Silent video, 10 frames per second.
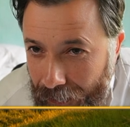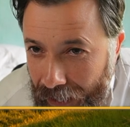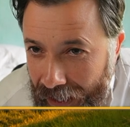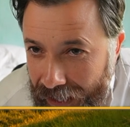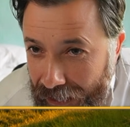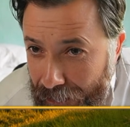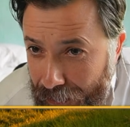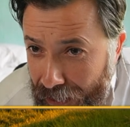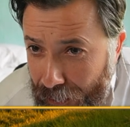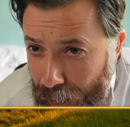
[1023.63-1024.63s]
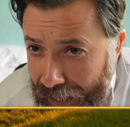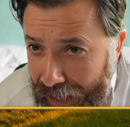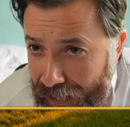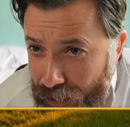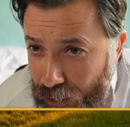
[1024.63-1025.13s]
Yahuwah has given Brother Juan
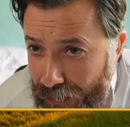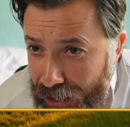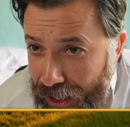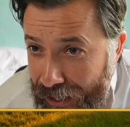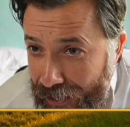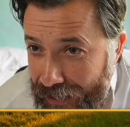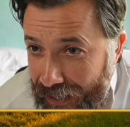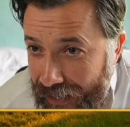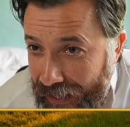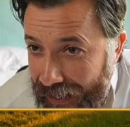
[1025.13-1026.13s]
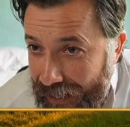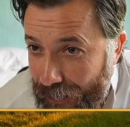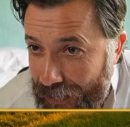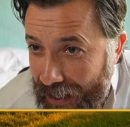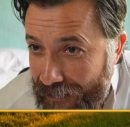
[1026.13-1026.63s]
Carlos so much energy.
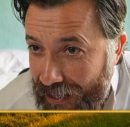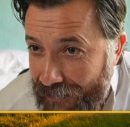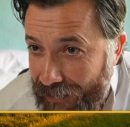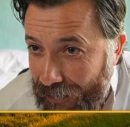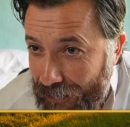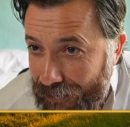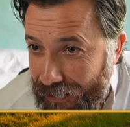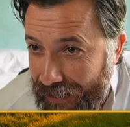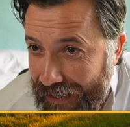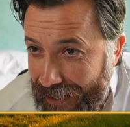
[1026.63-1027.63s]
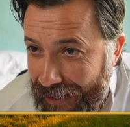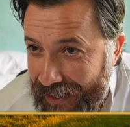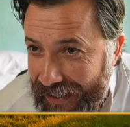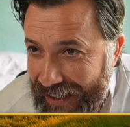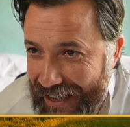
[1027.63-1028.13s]
Hallelujah, even after all the
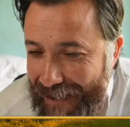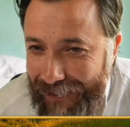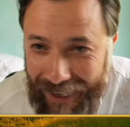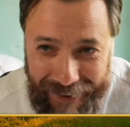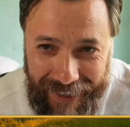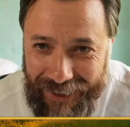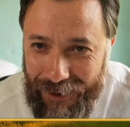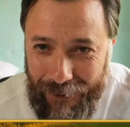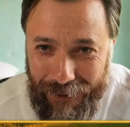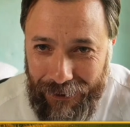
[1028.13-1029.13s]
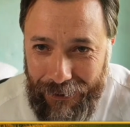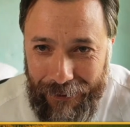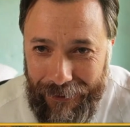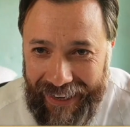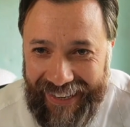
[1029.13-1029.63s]
early AMs. That's so
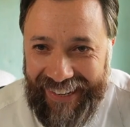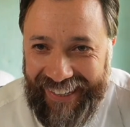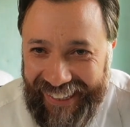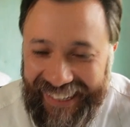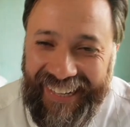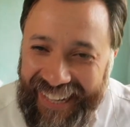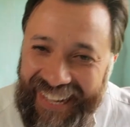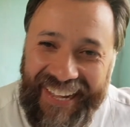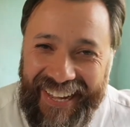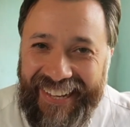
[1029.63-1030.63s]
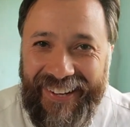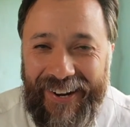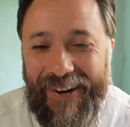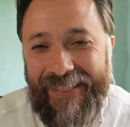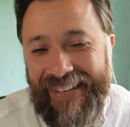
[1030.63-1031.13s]
true, Annie.
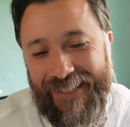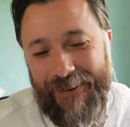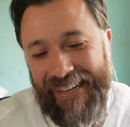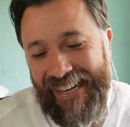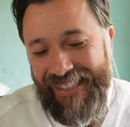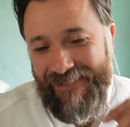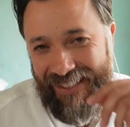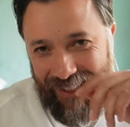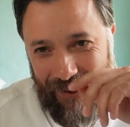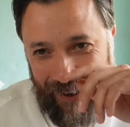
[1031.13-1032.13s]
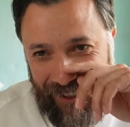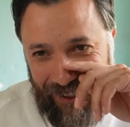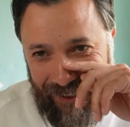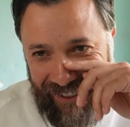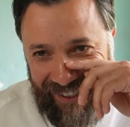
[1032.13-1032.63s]
And this week has been so
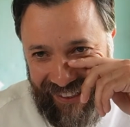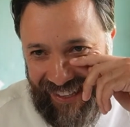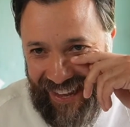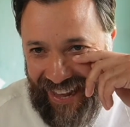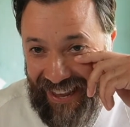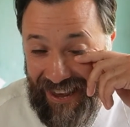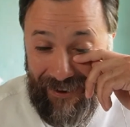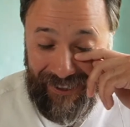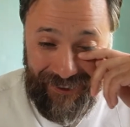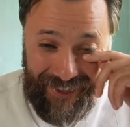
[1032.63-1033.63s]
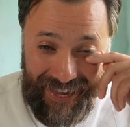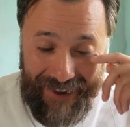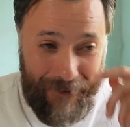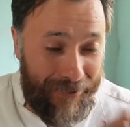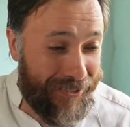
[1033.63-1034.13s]
exhausted. Even
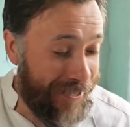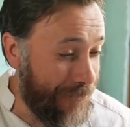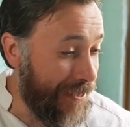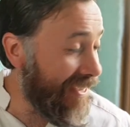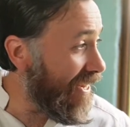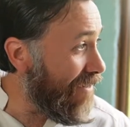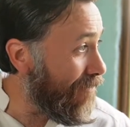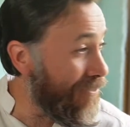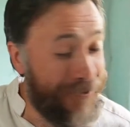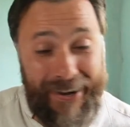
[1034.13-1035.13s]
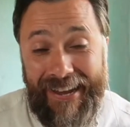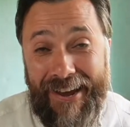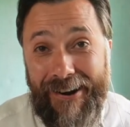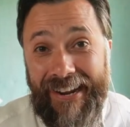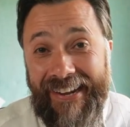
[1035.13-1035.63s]
today, I was waking up
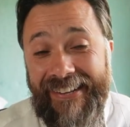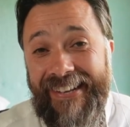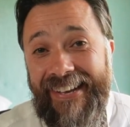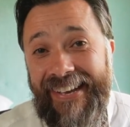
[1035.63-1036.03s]
really early